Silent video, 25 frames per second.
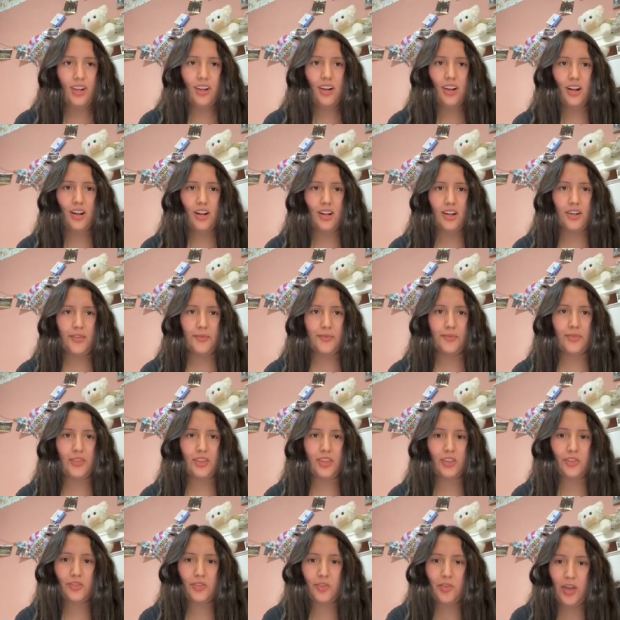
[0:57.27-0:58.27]

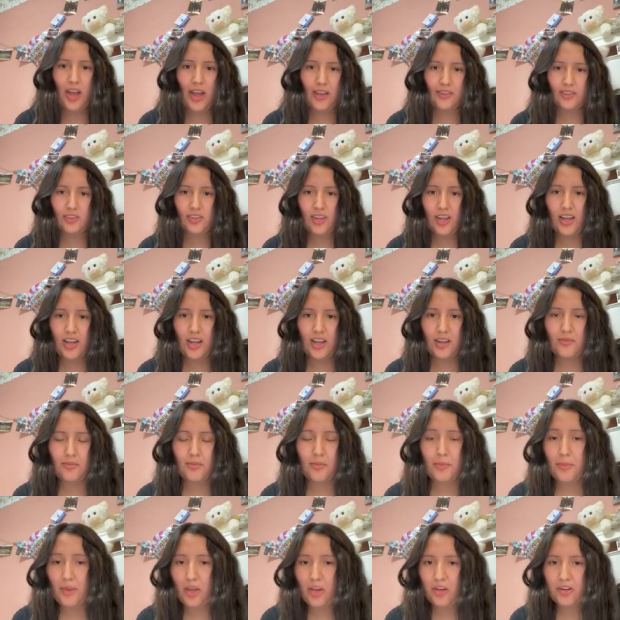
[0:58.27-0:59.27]
You do have to have
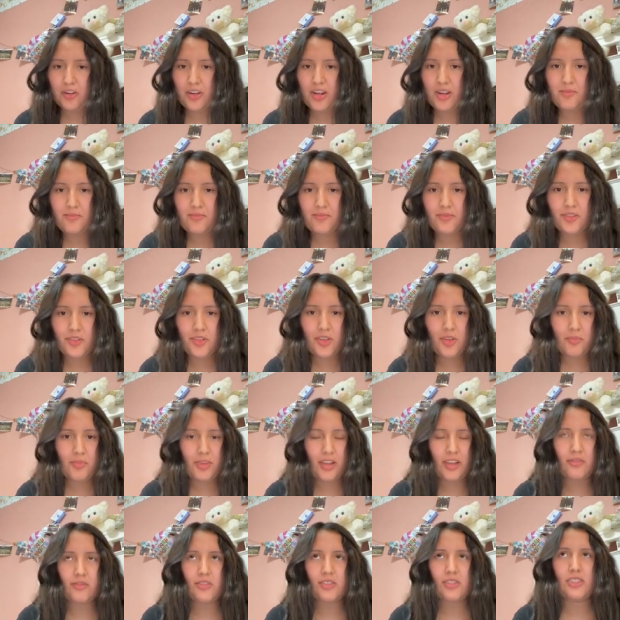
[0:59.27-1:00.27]
Pell Grant to
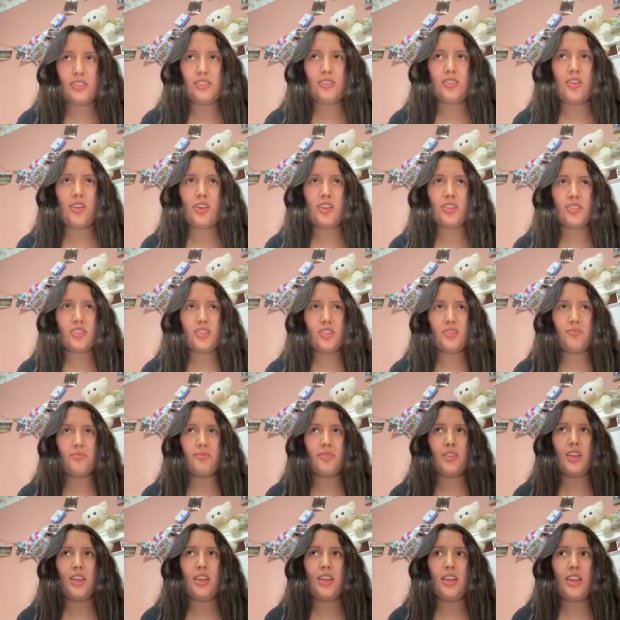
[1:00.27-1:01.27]
apply for this scholarship,
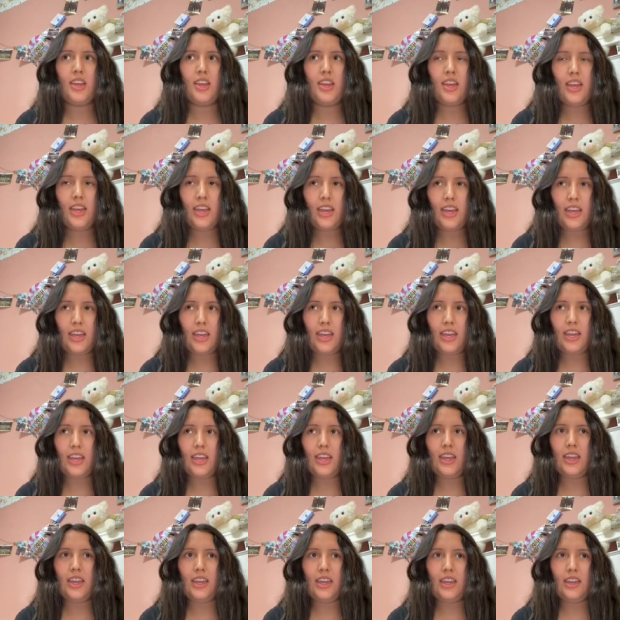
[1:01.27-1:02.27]

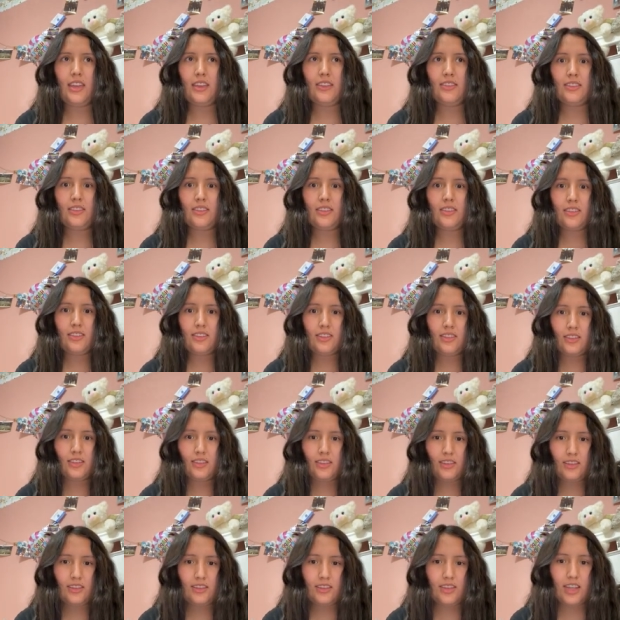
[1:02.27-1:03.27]
and
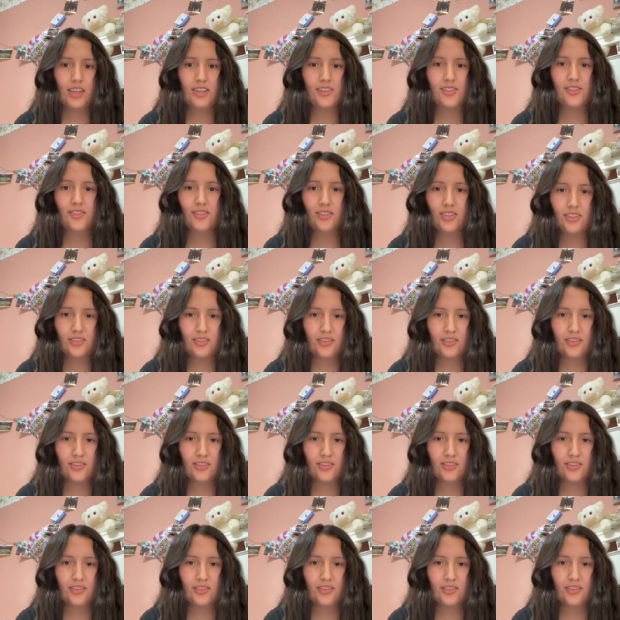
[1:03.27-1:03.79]
thanks to this